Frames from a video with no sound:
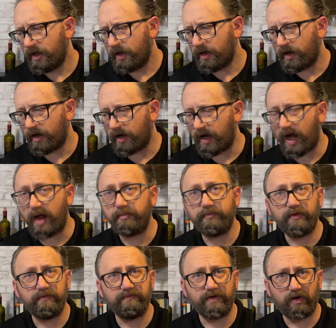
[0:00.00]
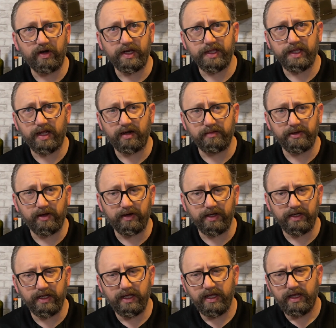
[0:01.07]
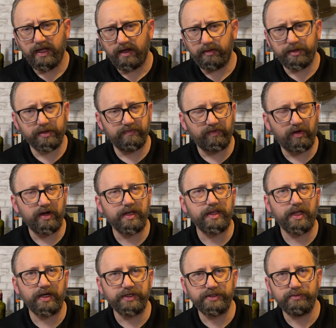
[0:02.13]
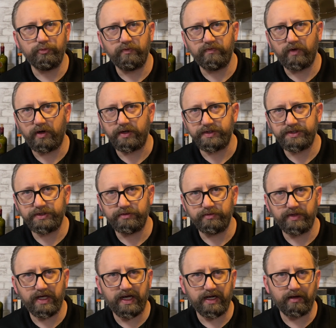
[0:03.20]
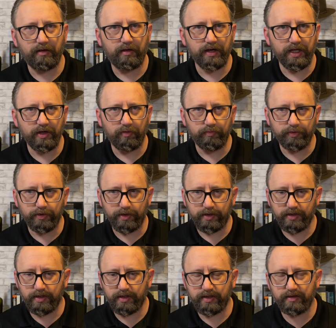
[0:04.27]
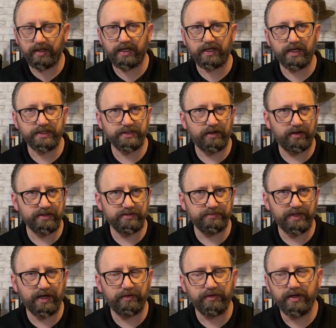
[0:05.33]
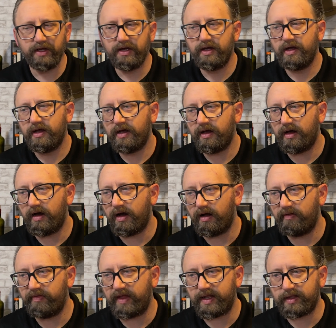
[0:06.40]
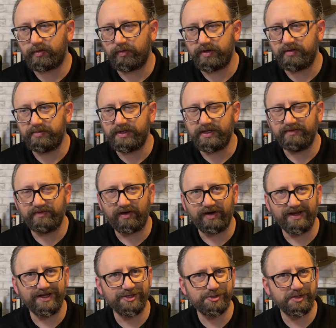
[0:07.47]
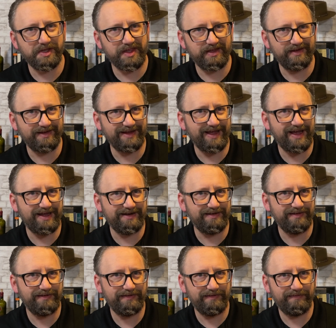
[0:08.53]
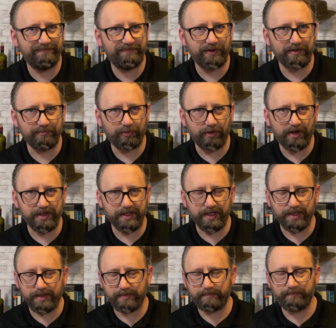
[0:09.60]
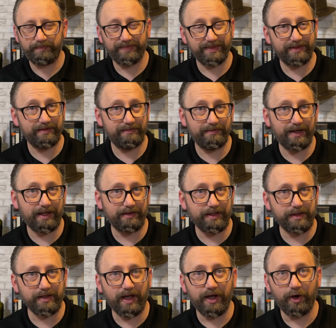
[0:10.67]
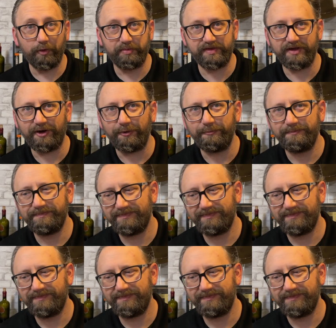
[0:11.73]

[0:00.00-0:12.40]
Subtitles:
I'm very excited about it. Also very excited to move on to that audio book like I talked about. That's going to be a very interesting and fun process. At least I hope so.